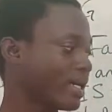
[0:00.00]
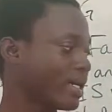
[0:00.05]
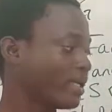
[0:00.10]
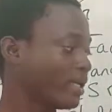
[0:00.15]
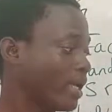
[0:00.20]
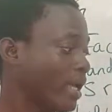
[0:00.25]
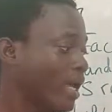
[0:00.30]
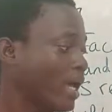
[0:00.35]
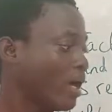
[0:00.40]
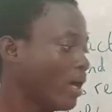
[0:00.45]
guy.
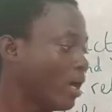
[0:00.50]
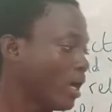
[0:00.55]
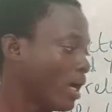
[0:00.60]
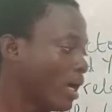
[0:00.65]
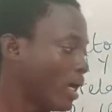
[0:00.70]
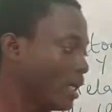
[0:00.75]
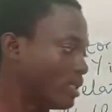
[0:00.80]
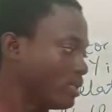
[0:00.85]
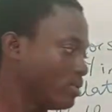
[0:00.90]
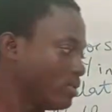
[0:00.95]

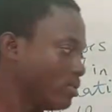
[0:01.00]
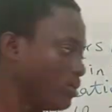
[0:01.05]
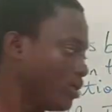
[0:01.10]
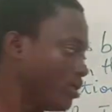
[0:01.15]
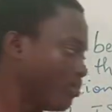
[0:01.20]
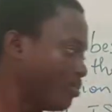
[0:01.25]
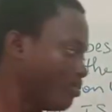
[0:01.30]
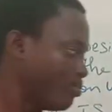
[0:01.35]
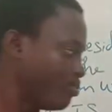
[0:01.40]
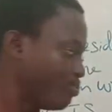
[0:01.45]
And
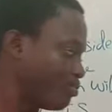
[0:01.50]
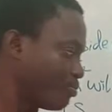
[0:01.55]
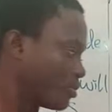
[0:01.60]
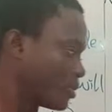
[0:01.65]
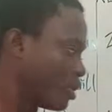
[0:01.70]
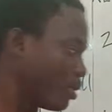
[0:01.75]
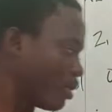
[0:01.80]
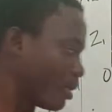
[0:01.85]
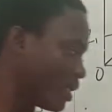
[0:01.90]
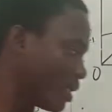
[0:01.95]

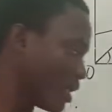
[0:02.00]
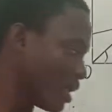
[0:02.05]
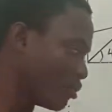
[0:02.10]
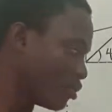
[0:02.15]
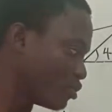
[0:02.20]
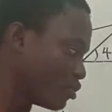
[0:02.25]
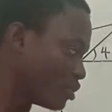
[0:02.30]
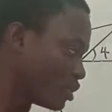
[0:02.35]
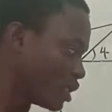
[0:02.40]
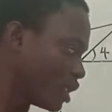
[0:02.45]
all that
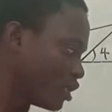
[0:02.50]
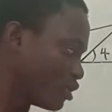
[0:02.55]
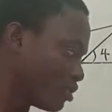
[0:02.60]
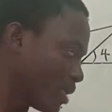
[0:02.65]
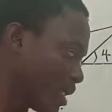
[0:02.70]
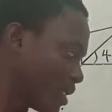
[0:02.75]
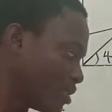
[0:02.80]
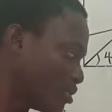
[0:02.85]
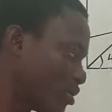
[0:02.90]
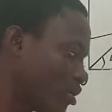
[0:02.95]
happens, so
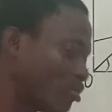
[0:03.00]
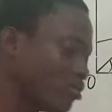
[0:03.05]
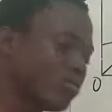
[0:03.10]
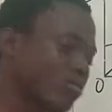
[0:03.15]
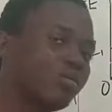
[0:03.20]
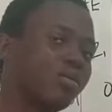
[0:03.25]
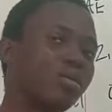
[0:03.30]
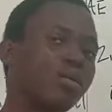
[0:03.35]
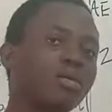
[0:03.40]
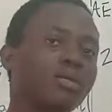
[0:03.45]
that is
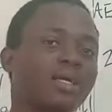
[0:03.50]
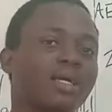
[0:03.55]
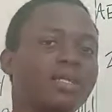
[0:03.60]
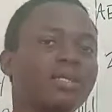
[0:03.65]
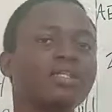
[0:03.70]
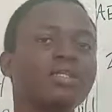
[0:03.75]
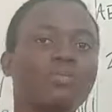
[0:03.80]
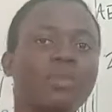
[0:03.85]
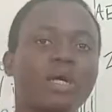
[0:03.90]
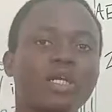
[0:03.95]
also called an
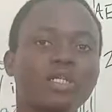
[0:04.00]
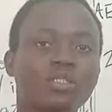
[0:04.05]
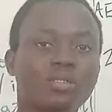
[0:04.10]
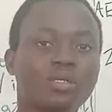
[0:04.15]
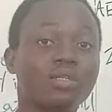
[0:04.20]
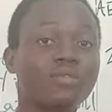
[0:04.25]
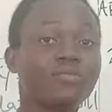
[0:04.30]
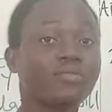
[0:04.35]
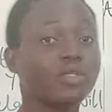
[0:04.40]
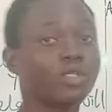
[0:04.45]

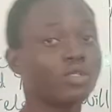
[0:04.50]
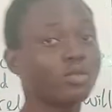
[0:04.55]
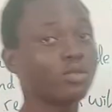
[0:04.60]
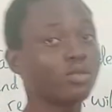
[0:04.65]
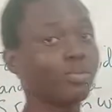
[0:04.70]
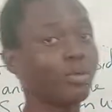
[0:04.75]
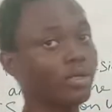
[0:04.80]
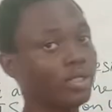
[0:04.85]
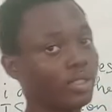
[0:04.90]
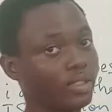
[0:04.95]
expansionary fiscal
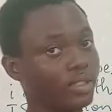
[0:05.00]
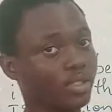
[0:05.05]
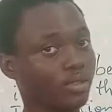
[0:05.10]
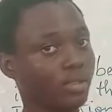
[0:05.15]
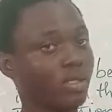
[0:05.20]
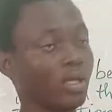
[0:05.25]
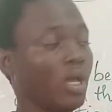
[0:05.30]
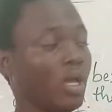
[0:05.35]
policy.